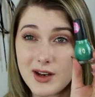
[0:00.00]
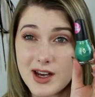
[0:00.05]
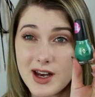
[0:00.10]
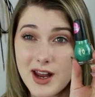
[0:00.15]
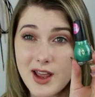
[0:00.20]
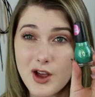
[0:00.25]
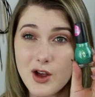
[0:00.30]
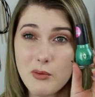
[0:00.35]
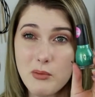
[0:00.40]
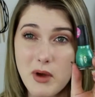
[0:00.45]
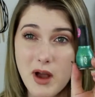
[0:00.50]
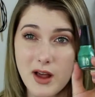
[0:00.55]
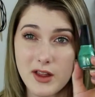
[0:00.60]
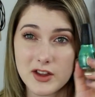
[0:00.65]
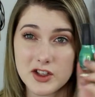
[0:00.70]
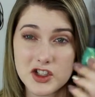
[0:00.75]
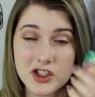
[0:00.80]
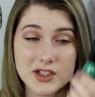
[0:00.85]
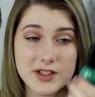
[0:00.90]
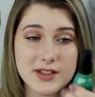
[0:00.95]
Nail
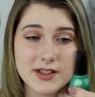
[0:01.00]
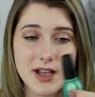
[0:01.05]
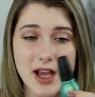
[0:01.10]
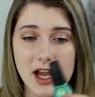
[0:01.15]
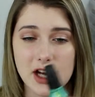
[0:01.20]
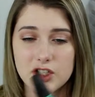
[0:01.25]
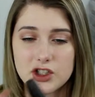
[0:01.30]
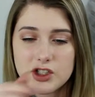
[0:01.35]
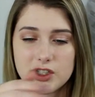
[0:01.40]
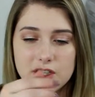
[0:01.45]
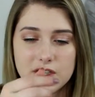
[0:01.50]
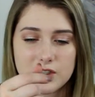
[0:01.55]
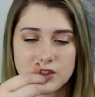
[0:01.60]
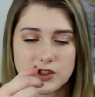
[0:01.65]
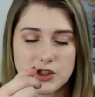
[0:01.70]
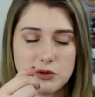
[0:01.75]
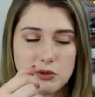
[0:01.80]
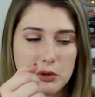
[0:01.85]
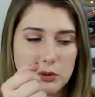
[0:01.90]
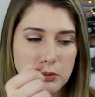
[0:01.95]
Polish. This is actually a
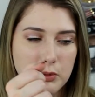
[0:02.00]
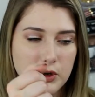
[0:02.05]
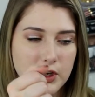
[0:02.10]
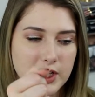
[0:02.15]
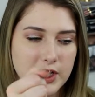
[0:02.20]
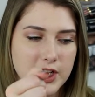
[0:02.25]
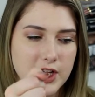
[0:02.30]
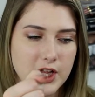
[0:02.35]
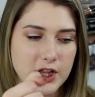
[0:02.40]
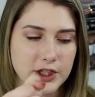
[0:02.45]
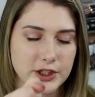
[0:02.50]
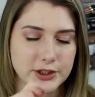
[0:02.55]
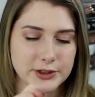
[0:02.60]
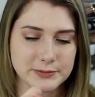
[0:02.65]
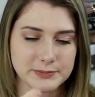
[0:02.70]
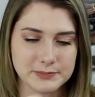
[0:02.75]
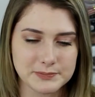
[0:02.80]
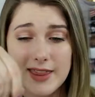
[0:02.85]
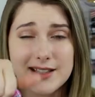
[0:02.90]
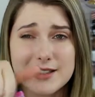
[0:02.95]
super pretty color.
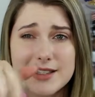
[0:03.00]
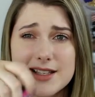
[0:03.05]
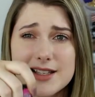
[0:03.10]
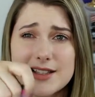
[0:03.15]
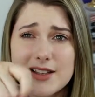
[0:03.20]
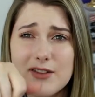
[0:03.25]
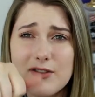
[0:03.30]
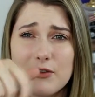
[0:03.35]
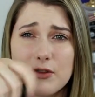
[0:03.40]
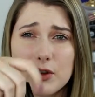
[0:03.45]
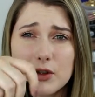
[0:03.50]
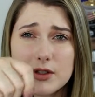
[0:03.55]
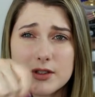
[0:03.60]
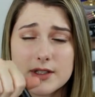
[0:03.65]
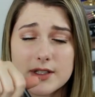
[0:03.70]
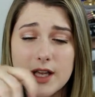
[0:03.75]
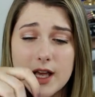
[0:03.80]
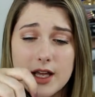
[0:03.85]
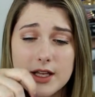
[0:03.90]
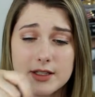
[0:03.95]
This is a
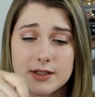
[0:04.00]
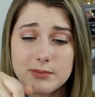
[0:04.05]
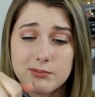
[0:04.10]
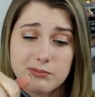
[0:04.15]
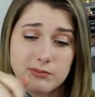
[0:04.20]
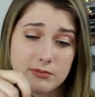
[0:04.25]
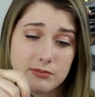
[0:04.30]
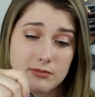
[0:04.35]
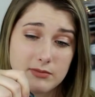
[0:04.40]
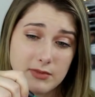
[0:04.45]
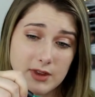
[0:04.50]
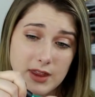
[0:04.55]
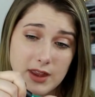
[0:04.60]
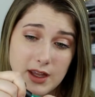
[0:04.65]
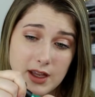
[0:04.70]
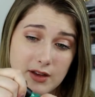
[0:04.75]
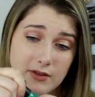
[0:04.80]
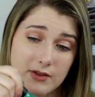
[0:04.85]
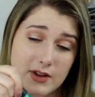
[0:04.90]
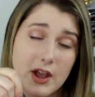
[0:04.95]
full-size
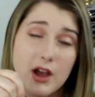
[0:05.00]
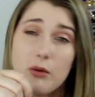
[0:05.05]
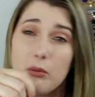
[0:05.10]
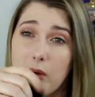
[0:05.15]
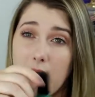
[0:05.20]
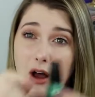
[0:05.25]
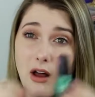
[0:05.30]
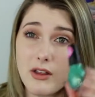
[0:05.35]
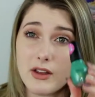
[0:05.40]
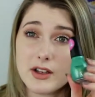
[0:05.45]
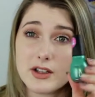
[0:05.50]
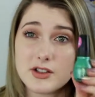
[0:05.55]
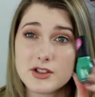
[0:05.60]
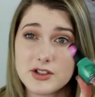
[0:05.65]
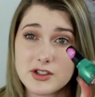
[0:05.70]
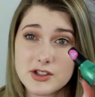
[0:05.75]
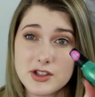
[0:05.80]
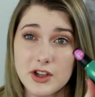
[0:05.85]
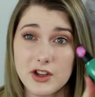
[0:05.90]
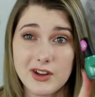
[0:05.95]
thing of nail
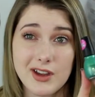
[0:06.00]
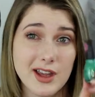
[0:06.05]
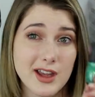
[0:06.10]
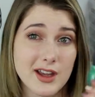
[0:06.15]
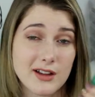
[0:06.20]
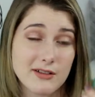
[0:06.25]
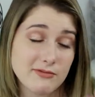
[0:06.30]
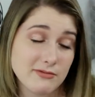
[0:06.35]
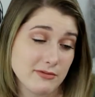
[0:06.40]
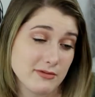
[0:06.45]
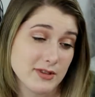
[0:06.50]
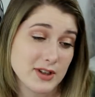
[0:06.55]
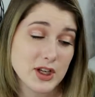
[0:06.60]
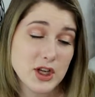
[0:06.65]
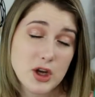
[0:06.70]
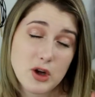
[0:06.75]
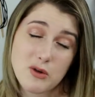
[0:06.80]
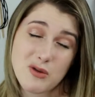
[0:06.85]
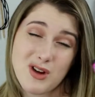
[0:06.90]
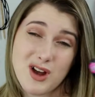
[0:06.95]
polish, so you can't
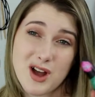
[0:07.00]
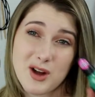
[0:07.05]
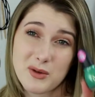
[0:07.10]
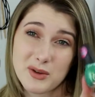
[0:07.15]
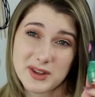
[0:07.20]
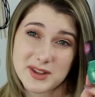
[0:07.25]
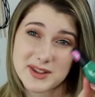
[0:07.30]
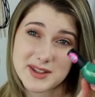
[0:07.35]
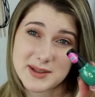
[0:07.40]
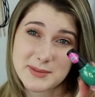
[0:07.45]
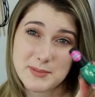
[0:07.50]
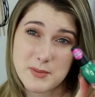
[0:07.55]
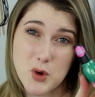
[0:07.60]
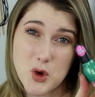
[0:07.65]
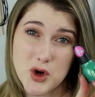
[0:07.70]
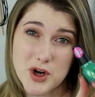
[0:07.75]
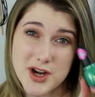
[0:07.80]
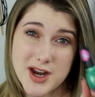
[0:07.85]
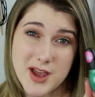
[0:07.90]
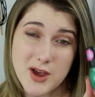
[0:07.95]
go wrong with some
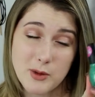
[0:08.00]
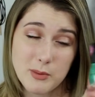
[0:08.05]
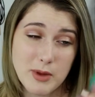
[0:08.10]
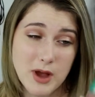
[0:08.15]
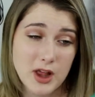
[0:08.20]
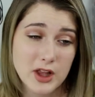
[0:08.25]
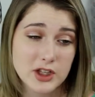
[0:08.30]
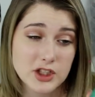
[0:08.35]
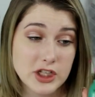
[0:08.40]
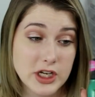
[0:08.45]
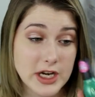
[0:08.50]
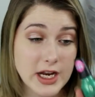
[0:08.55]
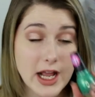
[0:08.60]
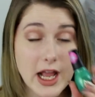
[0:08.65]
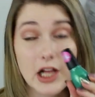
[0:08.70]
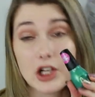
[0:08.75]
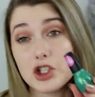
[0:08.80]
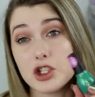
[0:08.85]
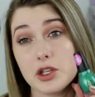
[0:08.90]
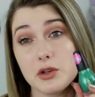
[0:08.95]
more nail polish. And I
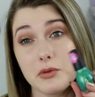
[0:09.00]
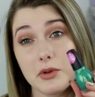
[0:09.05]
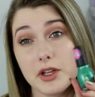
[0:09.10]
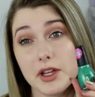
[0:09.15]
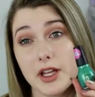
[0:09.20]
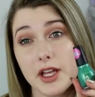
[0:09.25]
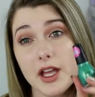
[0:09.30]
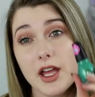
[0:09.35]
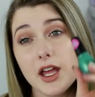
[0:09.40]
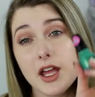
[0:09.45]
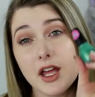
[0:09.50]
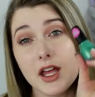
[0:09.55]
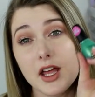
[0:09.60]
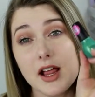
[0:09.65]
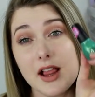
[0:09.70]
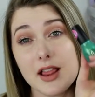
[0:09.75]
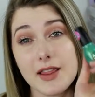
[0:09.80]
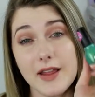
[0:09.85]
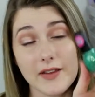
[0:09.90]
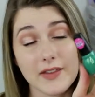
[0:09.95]
actually really
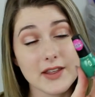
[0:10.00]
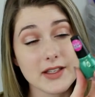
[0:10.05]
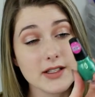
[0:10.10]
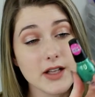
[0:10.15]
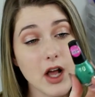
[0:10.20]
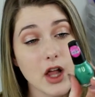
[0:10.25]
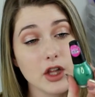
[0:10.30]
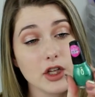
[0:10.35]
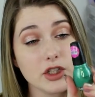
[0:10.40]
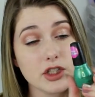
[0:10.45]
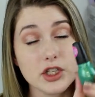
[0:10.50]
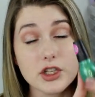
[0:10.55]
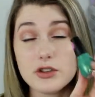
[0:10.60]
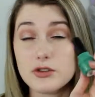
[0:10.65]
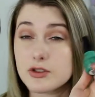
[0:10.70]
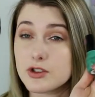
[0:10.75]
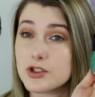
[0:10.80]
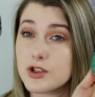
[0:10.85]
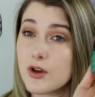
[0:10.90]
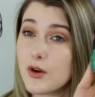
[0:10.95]
like this color too,
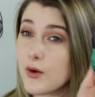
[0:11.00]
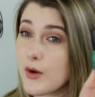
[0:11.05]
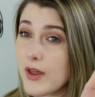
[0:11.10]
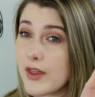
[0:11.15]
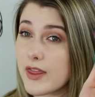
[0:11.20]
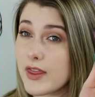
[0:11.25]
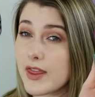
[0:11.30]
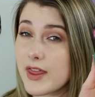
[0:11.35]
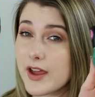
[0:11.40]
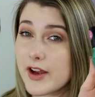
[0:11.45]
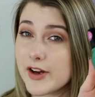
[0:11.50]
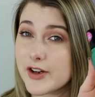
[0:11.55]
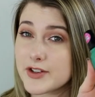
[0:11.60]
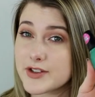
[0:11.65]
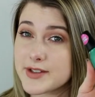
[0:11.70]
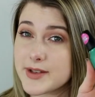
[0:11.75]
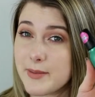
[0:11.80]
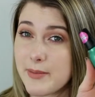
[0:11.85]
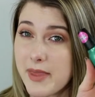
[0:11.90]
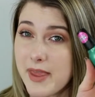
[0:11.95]
so there's
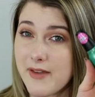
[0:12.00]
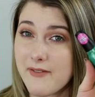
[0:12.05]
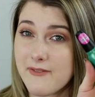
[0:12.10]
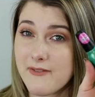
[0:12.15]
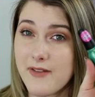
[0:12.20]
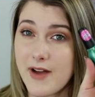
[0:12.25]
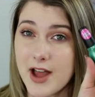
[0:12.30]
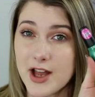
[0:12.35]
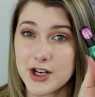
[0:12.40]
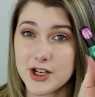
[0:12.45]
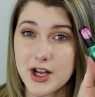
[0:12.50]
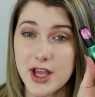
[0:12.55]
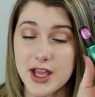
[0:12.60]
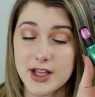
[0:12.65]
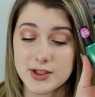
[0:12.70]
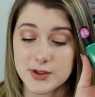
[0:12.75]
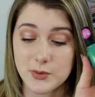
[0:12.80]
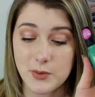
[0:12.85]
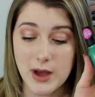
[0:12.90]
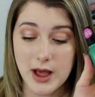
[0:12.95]
something fun
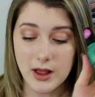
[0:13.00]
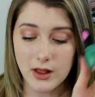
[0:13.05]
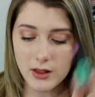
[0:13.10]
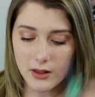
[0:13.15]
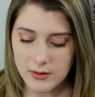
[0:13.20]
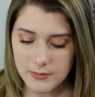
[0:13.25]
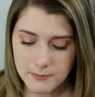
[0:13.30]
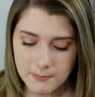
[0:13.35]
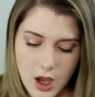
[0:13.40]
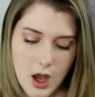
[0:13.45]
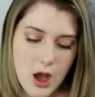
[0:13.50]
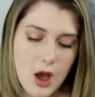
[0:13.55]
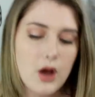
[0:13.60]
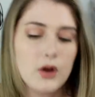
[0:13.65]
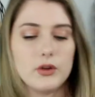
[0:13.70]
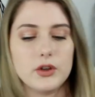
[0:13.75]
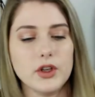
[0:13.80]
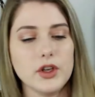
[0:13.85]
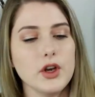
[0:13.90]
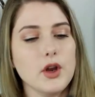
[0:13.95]
as well. Oh,
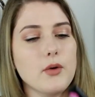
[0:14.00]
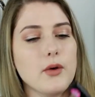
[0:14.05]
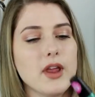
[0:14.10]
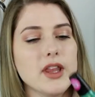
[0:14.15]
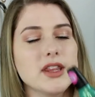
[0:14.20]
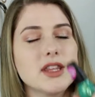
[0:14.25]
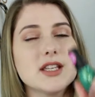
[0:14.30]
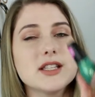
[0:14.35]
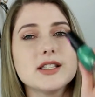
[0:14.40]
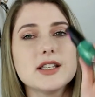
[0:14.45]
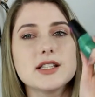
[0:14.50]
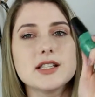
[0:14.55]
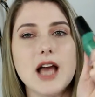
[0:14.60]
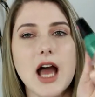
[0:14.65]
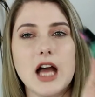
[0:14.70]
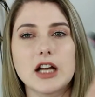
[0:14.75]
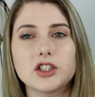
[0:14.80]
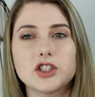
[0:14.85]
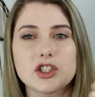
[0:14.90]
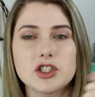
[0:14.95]
you know what? This is
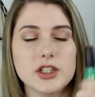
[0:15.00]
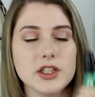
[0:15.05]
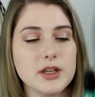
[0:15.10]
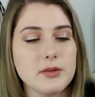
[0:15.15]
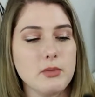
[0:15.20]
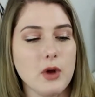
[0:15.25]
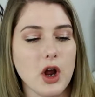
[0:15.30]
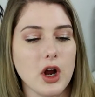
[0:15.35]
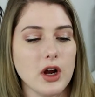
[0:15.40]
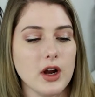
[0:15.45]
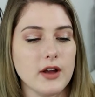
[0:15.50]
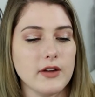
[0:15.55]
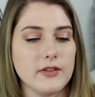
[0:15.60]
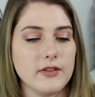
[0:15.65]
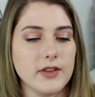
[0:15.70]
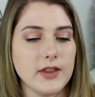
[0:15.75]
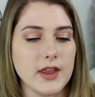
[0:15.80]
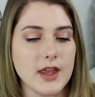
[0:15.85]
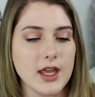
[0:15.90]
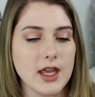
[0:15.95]
actually part of
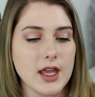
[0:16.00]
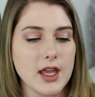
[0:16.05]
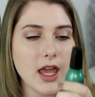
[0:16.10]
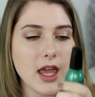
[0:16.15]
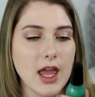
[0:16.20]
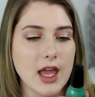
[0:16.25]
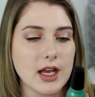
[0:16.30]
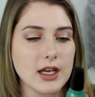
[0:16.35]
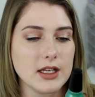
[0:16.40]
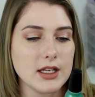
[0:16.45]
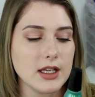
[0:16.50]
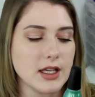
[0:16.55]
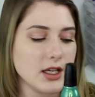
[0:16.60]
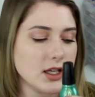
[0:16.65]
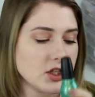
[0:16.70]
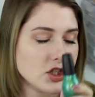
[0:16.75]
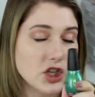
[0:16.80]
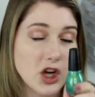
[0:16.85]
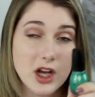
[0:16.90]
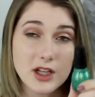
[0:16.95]
the
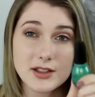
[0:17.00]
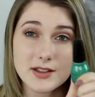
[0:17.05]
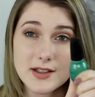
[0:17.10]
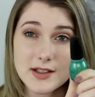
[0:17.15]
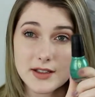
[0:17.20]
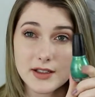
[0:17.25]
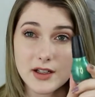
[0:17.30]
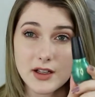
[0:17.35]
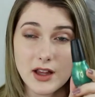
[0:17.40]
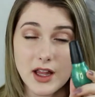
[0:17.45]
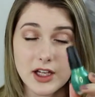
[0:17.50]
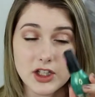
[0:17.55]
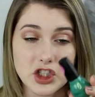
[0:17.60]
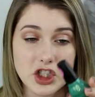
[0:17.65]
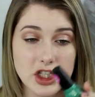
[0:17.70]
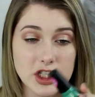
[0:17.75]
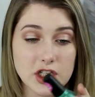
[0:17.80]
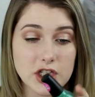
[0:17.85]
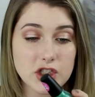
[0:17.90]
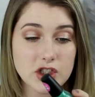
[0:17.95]
Candy Johnson
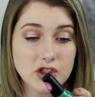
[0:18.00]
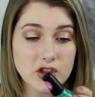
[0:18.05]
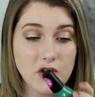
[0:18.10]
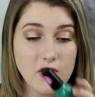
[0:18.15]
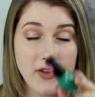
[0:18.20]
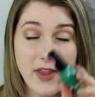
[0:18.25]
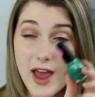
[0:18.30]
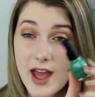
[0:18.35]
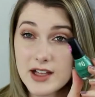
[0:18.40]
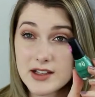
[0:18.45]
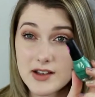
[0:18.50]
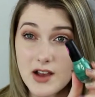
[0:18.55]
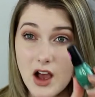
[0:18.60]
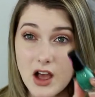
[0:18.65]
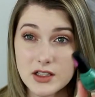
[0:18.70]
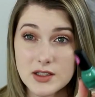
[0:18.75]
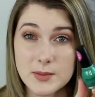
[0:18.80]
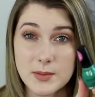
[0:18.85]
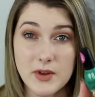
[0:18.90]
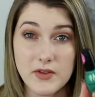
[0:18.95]
collection. So that is
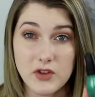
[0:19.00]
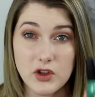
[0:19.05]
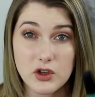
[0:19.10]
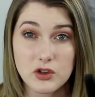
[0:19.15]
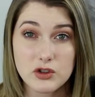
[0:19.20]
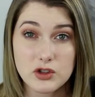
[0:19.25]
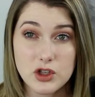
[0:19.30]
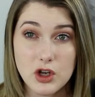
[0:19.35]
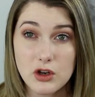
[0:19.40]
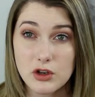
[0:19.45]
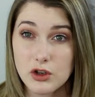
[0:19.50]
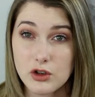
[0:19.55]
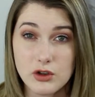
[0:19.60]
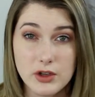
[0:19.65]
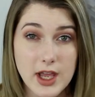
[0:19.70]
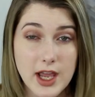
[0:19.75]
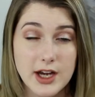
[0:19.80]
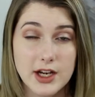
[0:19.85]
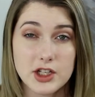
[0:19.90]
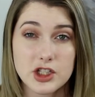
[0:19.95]
awesome. If you don't know who
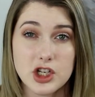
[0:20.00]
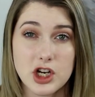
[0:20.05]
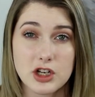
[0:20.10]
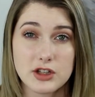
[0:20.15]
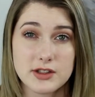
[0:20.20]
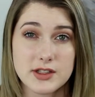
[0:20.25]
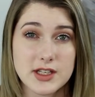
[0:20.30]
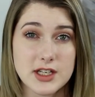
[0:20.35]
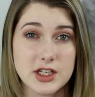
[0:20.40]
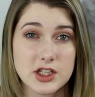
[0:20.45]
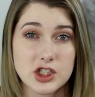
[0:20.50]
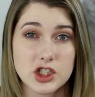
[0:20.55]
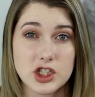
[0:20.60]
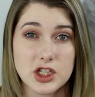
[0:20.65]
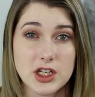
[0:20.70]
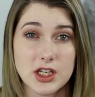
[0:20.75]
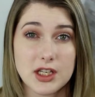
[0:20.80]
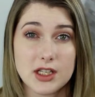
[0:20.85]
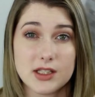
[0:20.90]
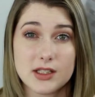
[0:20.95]
Candy Johnson is, she
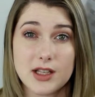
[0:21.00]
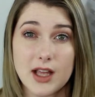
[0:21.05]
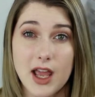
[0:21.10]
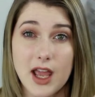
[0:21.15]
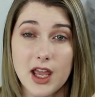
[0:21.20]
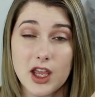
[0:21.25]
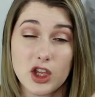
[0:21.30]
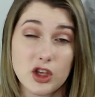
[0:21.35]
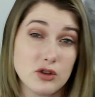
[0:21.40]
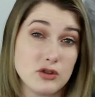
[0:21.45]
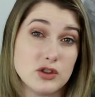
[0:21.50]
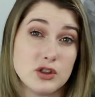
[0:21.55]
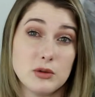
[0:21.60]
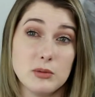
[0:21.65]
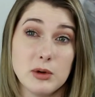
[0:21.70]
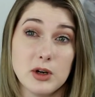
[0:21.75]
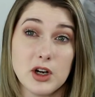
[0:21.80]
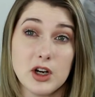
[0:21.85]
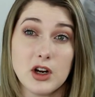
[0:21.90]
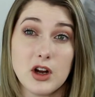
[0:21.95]
is a
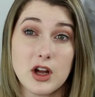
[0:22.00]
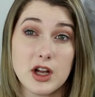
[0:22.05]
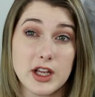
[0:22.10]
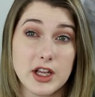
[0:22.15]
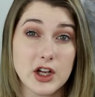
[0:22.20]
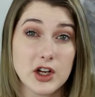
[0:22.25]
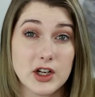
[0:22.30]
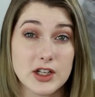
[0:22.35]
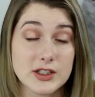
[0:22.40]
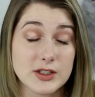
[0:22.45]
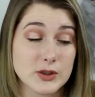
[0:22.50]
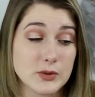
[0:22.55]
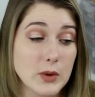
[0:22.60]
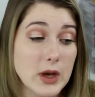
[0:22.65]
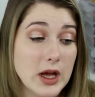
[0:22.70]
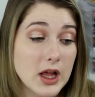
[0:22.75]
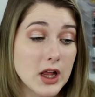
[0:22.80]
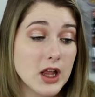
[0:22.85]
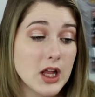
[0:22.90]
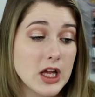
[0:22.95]
YouTuber here as
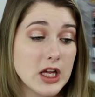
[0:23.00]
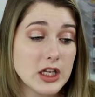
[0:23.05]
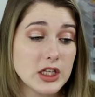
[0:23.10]
well.